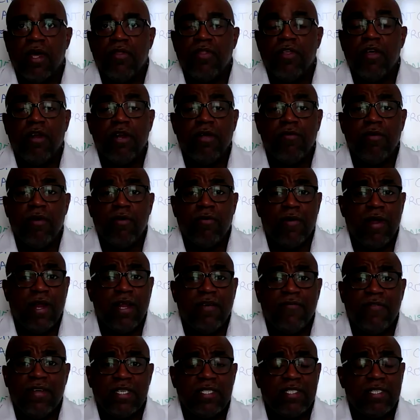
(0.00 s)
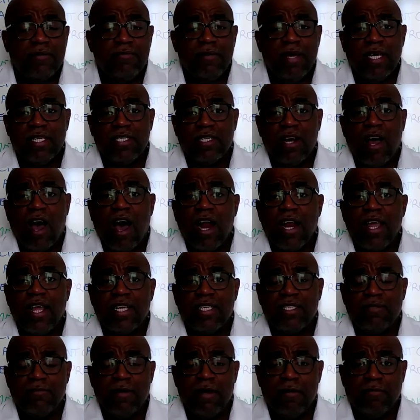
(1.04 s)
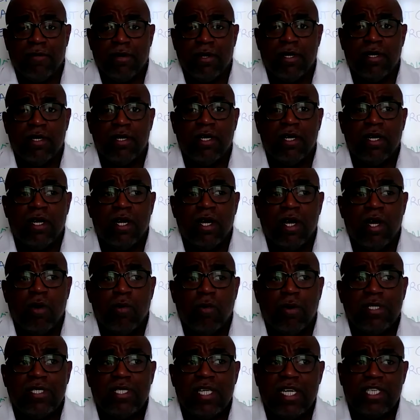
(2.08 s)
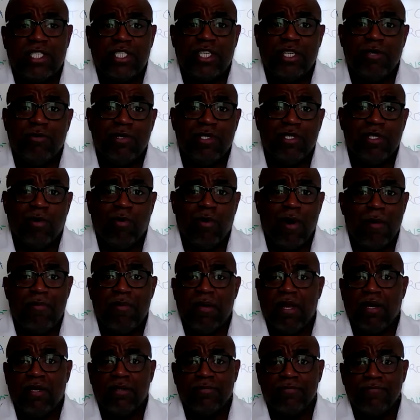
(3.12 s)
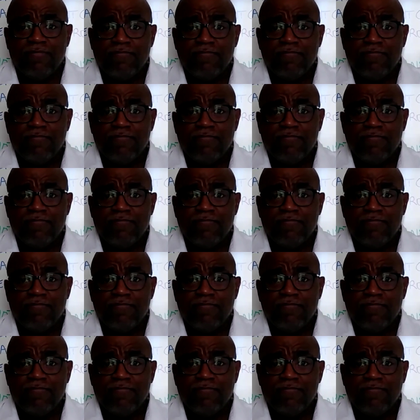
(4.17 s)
the only real relevance to me as an audience member was that she was the weapon.